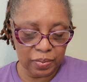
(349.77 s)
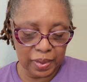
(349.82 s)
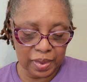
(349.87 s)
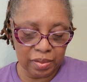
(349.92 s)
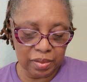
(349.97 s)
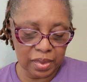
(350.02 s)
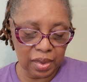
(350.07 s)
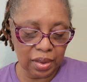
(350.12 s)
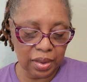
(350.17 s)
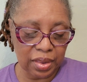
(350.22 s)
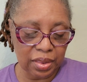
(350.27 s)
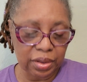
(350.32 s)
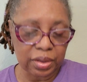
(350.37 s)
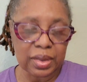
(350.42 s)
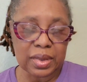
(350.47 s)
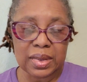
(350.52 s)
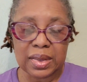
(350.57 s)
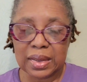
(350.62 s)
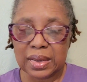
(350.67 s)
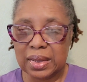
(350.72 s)
but it was only
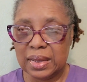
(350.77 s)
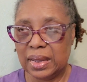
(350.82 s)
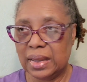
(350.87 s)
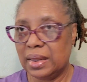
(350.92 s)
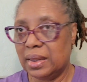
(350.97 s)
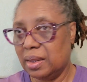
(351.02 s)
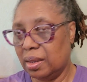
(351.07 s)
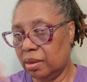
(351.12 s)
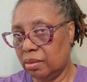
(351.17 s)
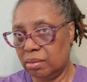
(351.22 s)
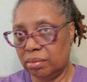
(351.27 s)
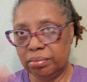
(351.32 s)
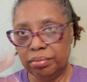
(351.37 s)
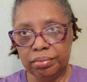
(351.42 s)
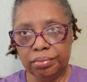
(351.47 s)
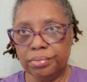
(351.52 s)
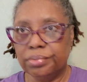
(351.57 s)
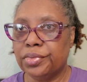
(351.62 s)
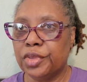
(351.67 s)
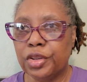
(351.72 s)
36 cents. So
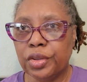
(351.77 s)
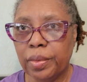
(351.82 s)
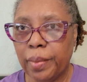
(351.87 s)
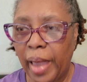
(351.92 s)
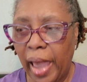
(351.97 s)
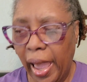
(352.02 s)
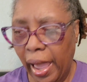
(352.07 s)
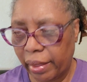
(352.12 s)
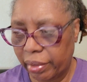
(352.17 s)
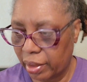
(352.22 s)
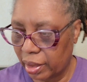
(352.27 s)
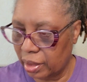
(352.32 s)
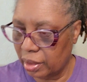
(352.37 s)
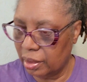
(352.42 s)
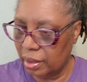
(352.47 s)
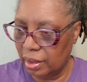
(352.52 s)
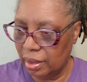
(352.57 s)
do the math.